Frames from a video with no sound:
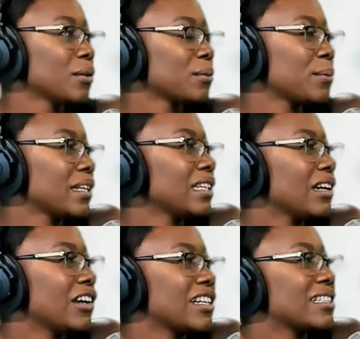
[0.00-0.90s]
really
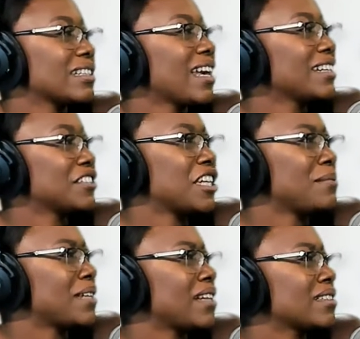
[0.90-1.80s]
art has kind of
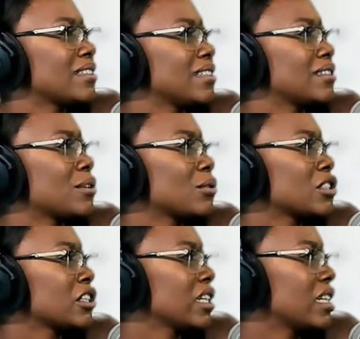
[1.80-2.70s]
shaped Dallas's
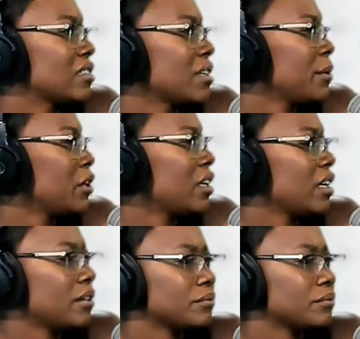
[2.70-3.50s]
culture and community.